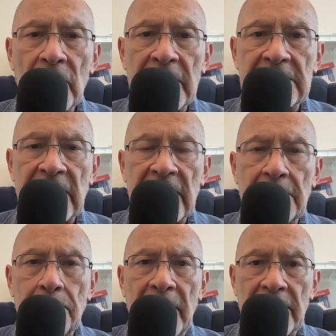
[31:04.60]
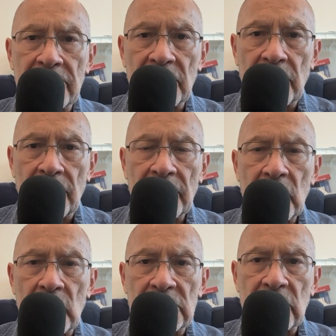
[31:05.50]
is the impenetrable,
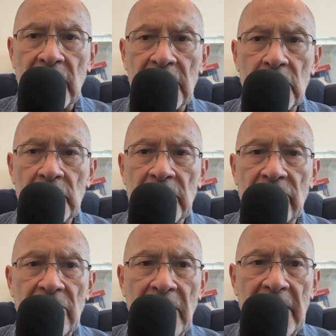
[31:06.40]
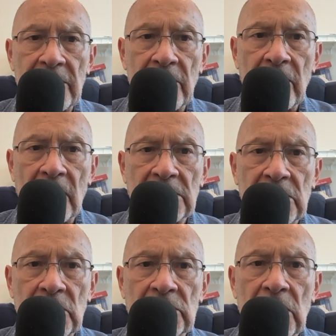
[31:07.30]
which together with the remainder
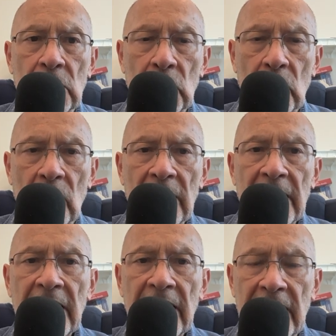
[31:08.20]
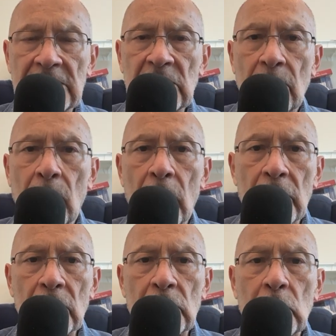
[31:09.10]
constitutes the duo, hence
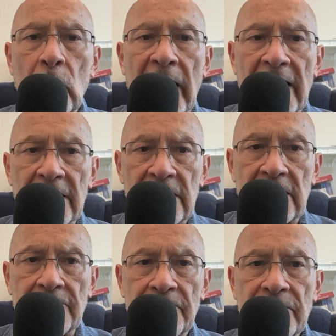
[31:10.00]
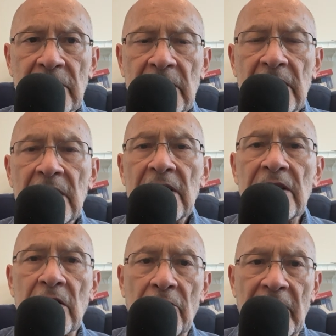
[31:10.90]
monoduality.
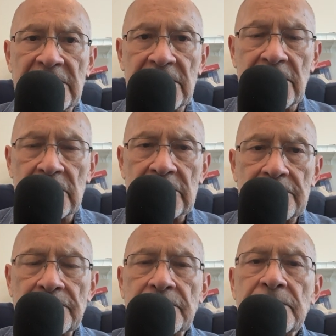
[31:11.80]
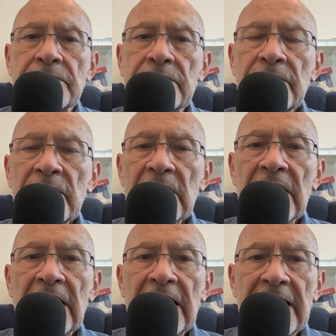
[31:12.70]
The residues.
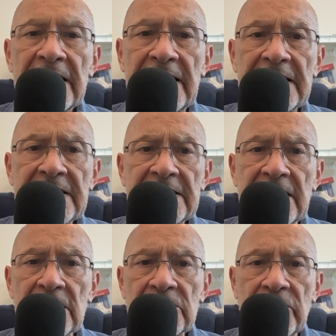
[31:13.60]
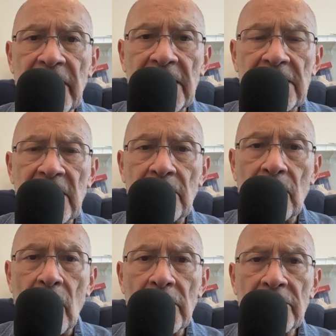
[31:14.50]
This is illustrated in
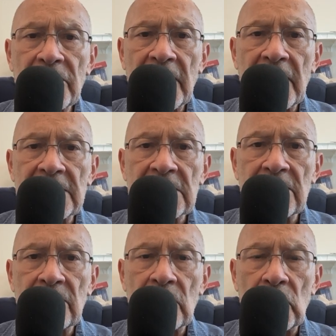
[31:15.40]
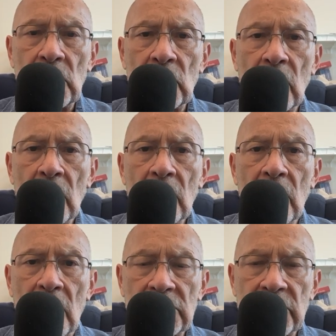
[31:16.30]
monotheism, duo
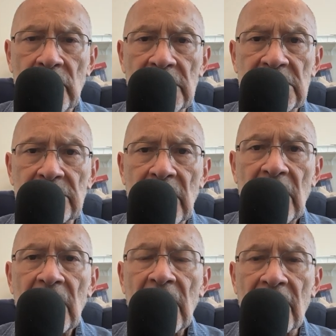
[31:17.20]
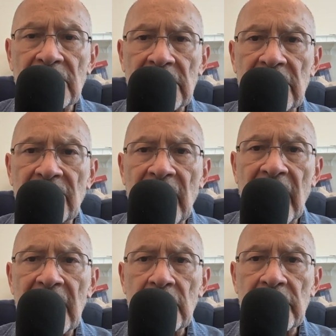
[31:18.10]
culturalism of the
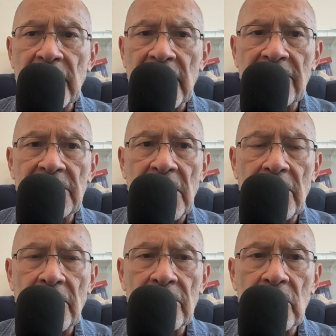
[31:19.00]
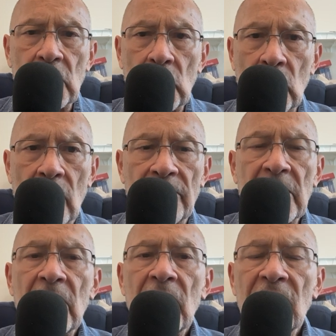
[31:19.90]
divine with the heaven and earth duo.
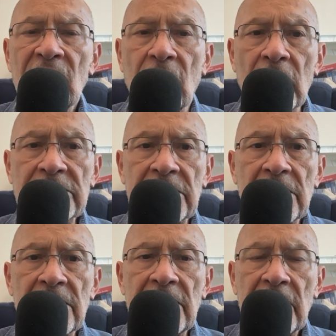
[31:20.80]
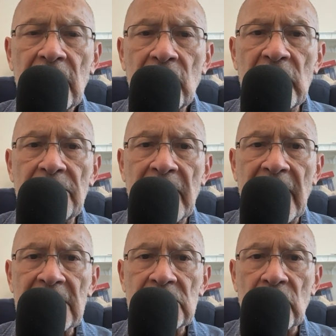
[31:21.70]
Fortunately, we
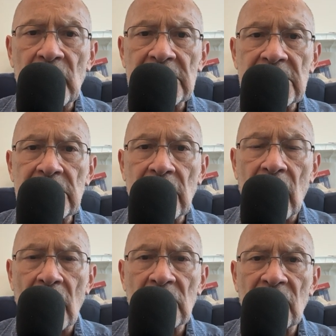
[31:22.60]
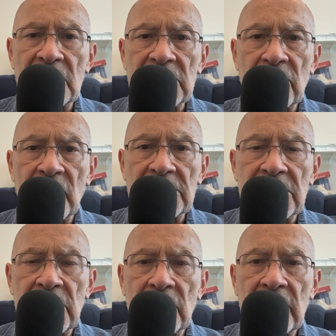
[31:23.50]
managed to rescue the Cosmovision
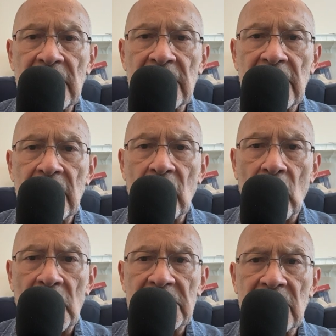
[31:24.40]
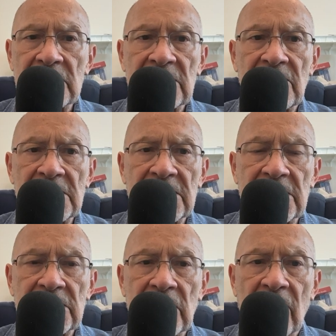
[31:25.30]
residue in the originary
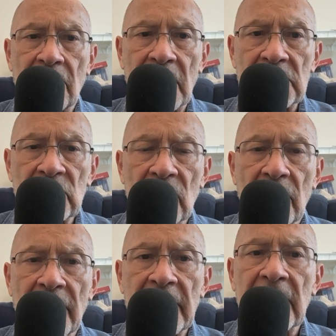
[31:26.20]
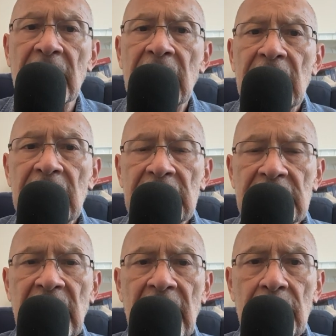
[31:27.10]
civilization of Mesoamerica,
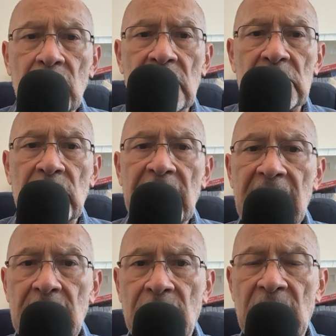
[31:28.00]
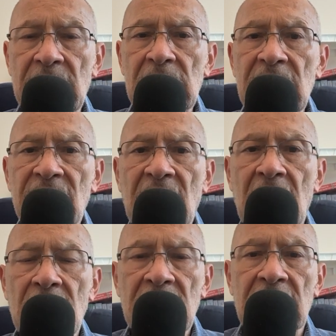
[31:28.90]
same which we had previously
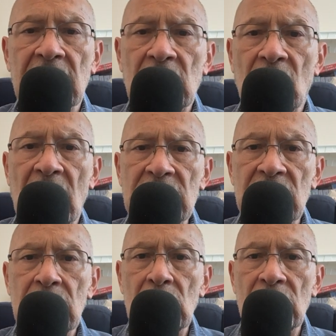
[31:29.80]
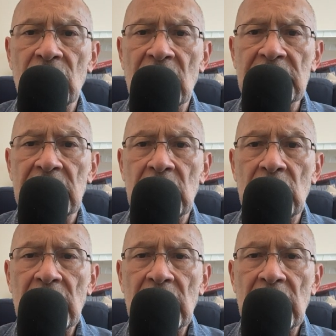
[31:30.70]
found in the twice removed residue